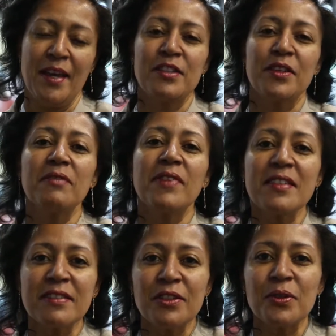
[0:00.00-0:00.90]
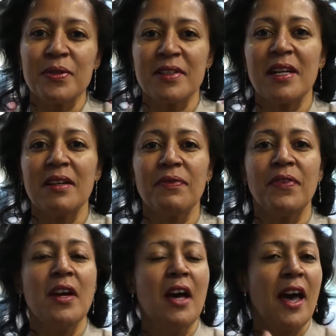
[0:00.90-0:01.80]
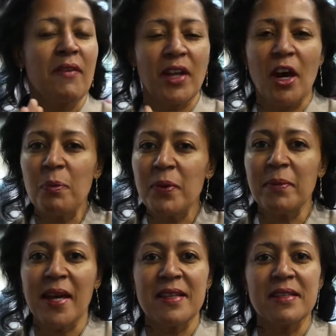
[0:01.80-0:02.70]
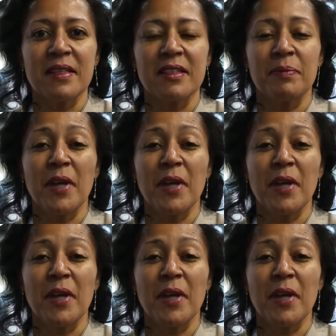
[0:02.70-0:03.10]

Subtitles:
So invest in yourself, have an open mindset, be